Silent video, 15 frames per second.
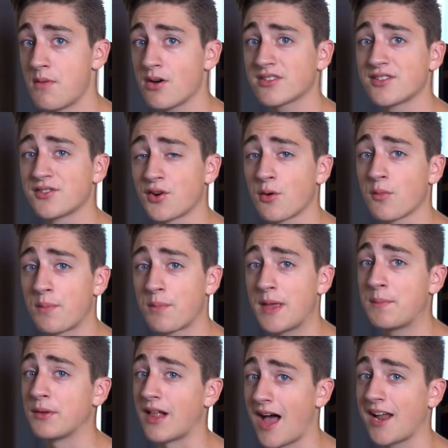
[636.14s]
Most normal
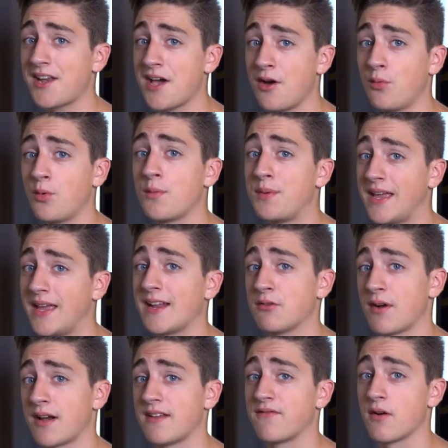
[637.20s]
people I know would be getting
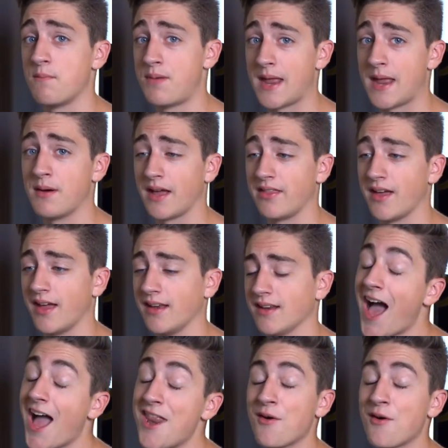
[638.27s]
ready for bed by then.
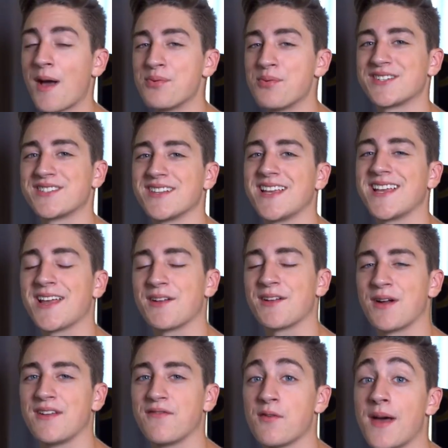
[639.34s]
I know I personally get
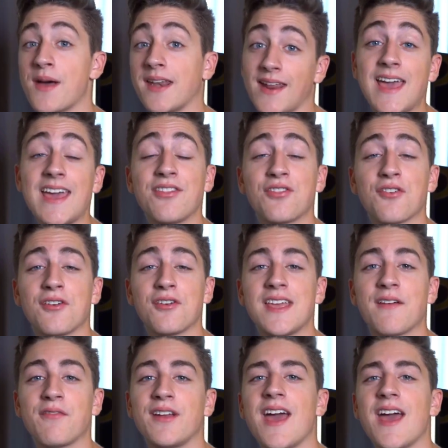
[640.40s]
ready for bed at 8:30
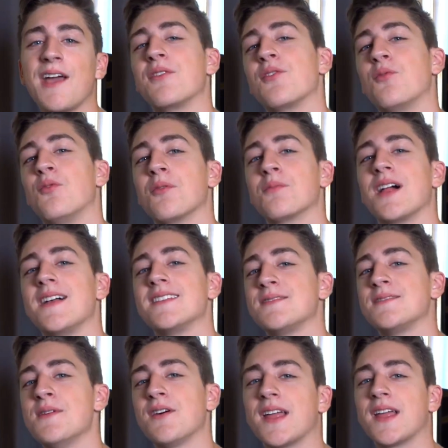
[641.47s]
every night with a warm glass
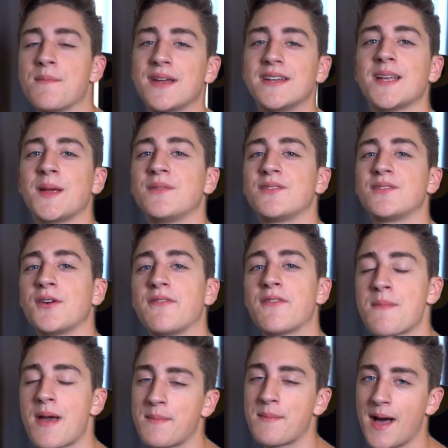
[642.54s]
of milk and a bedtime story from my